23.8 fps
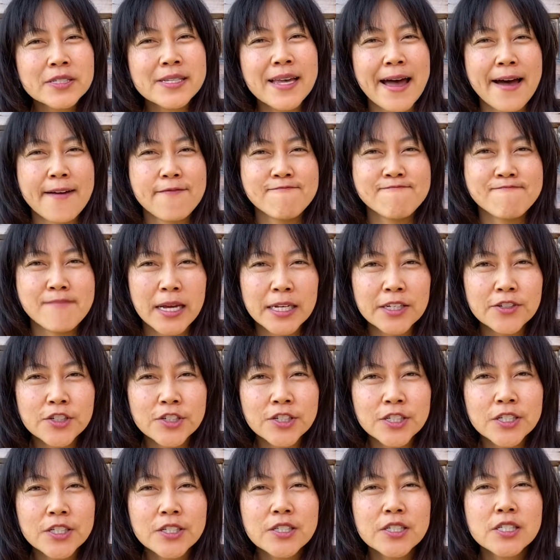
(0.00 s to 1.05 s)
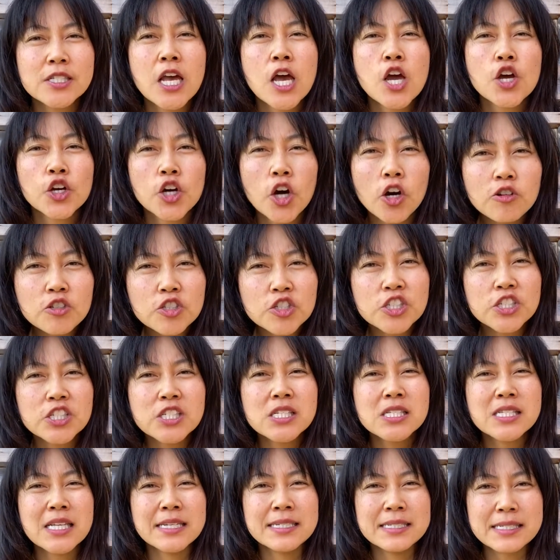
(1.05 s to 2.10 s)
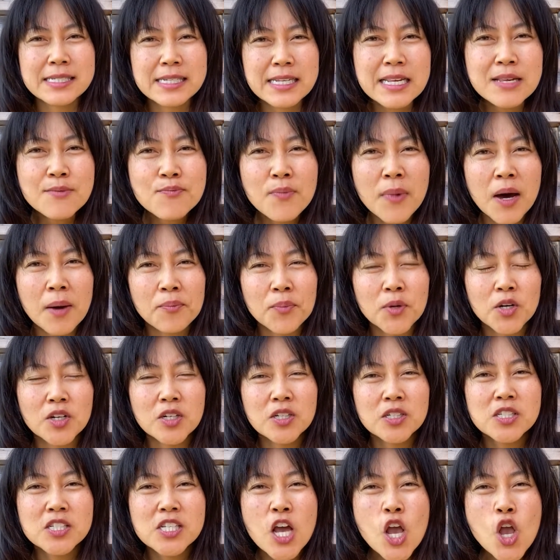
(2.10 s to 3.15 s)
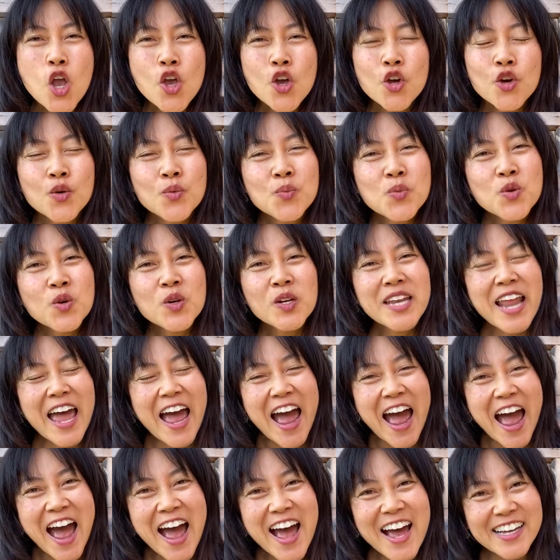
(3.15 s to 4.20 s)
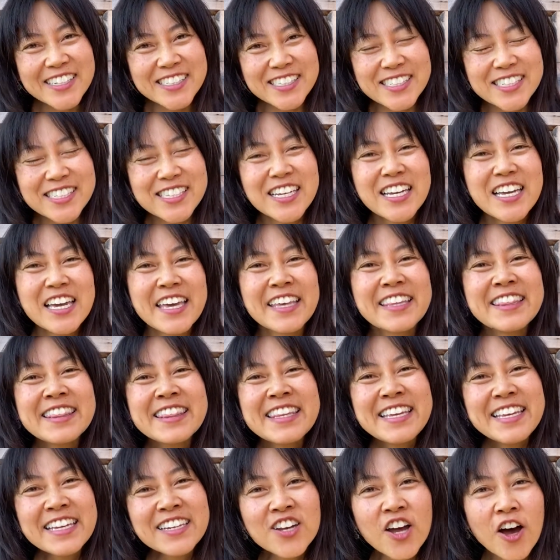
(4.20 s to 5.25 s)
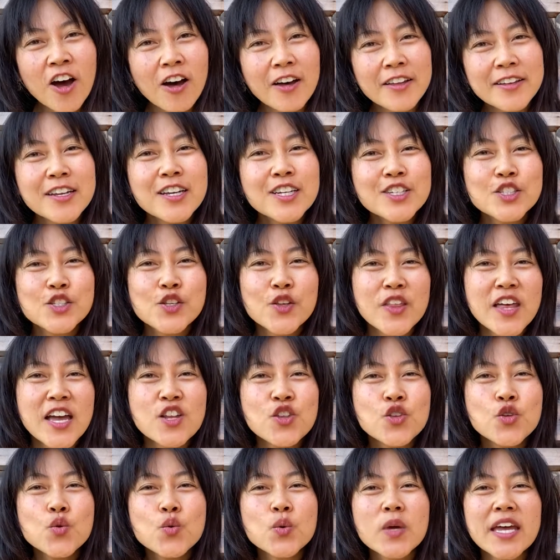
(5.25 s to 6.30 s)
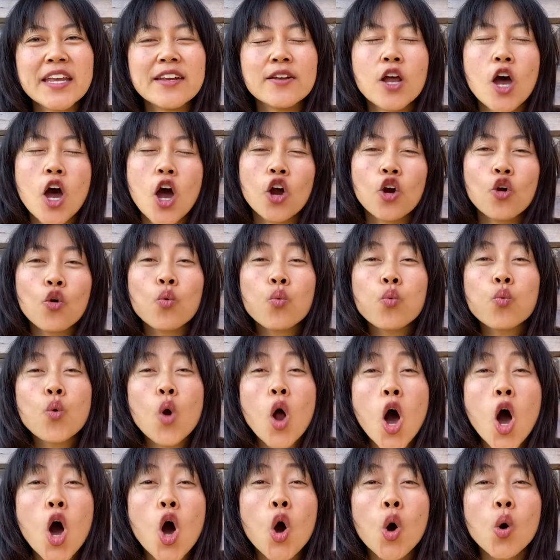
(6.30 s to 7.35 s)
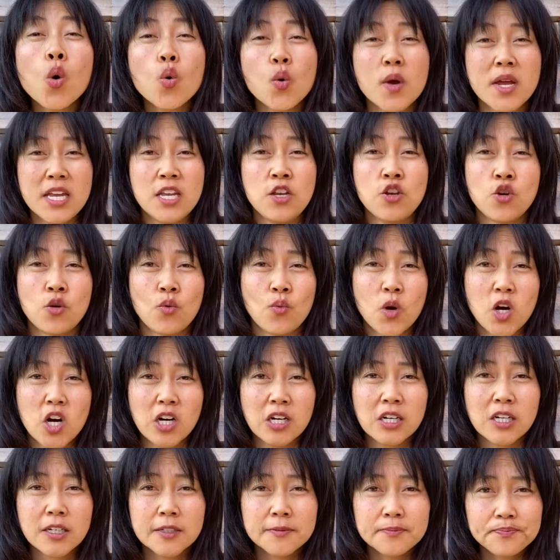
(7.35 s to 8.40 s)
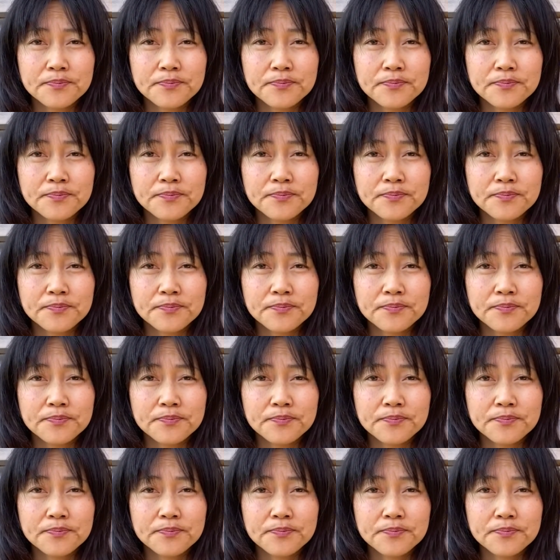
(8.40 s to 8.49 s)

to have mentors, coaches, and team members whom you can ask and lean on so that you can grow in your work.